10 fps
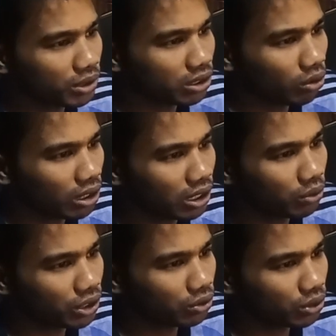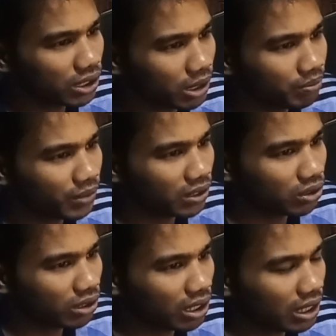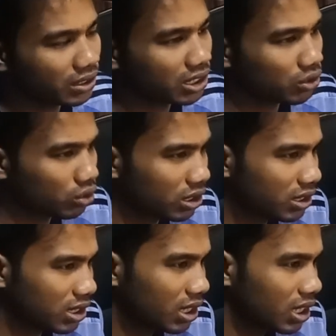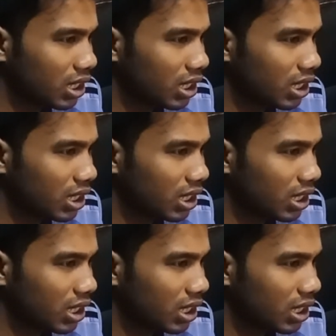be the only way to save personal lines insurance.